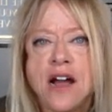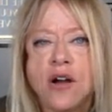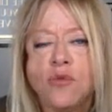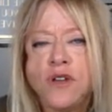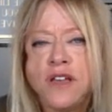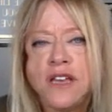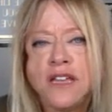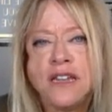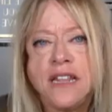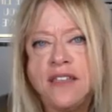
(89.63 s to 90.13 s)

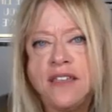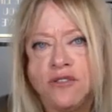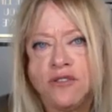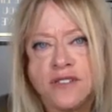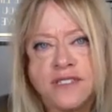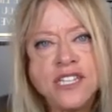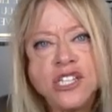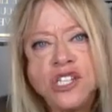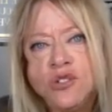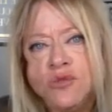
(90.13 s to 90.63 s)
We can either
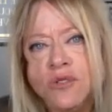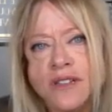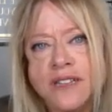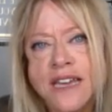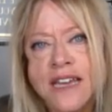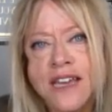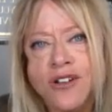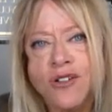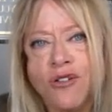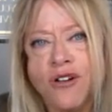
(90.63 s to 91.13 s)
send you a
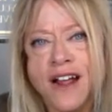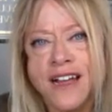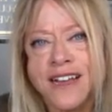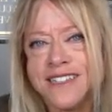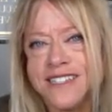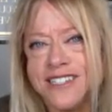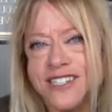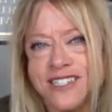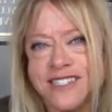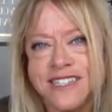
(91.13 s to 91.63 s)
link, or I
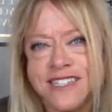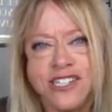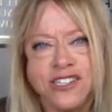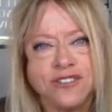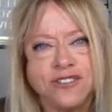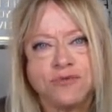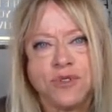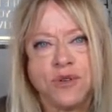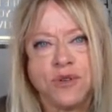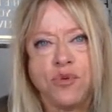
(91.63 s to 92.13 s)
can just send
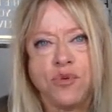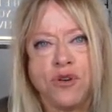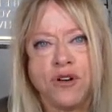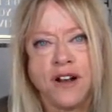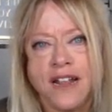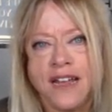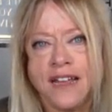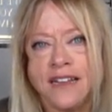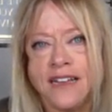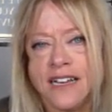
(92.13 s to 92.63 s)
you the
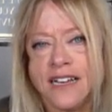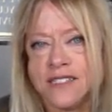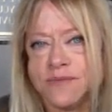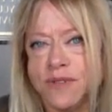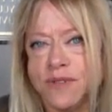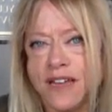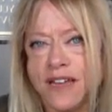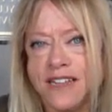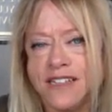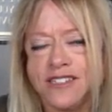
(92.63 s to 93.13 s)
report and
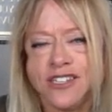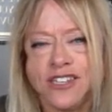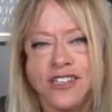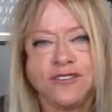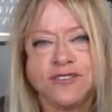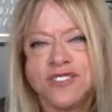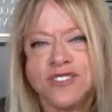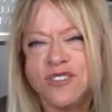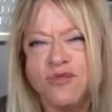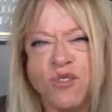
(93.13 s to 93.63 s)
explain it to
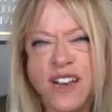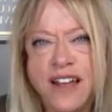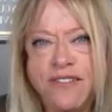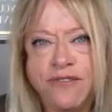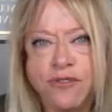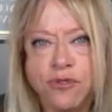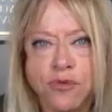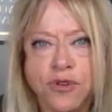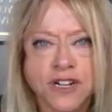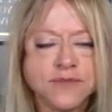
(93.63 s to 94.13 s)
you. So
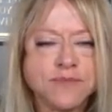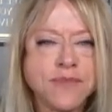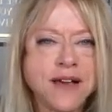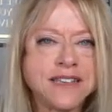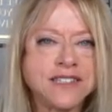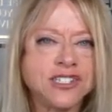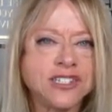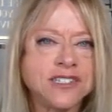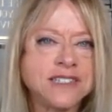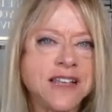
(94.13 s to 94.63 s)
whatever works
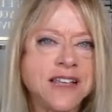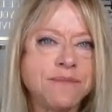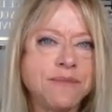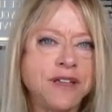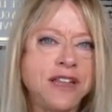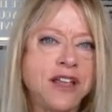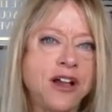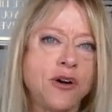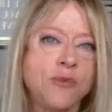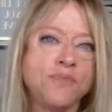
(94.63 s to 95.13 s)
best, just let
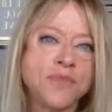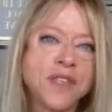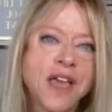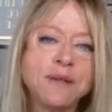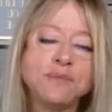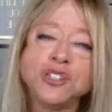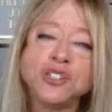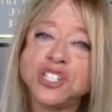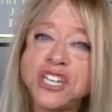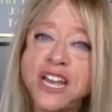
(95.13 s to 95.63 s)
me know.
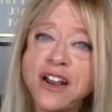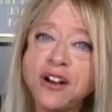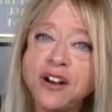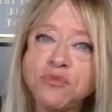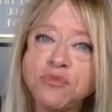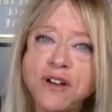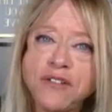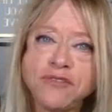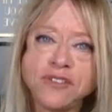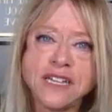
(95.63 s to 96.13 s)
I'm Cher
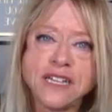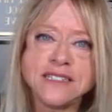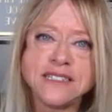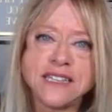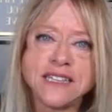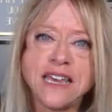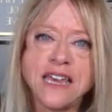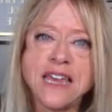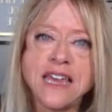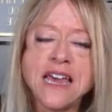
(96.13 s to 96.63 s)

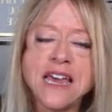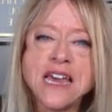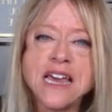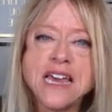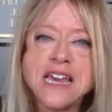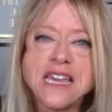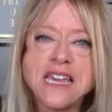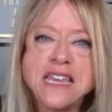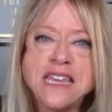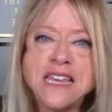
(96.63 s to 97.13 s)
Revolinski,
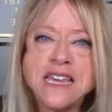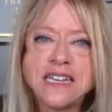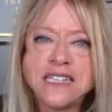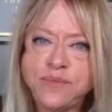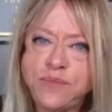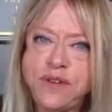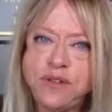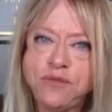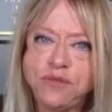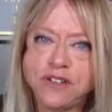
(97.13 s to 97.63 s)

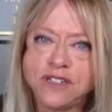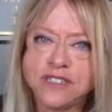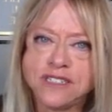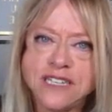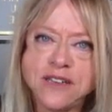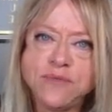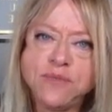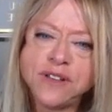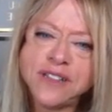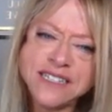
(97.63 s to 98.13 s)
eXp
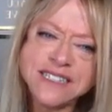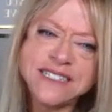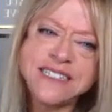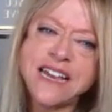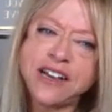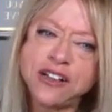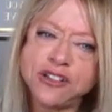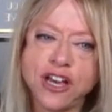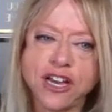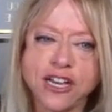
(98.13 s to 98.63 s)
Realty, but let's
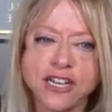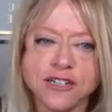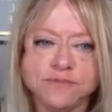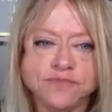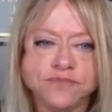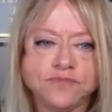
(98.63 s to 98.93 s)
take a look.